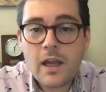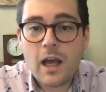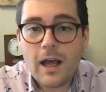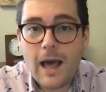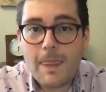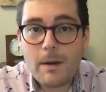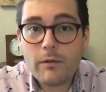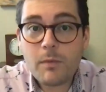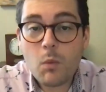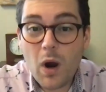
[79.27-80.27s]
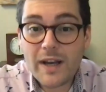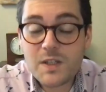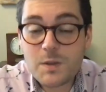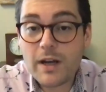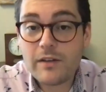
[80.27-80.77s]
And they were from a
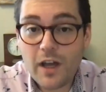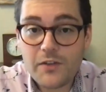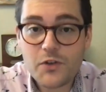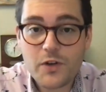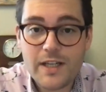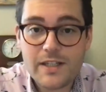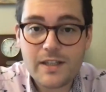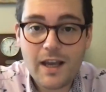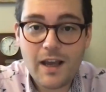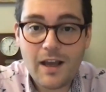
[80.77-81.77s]
wide spread of countries,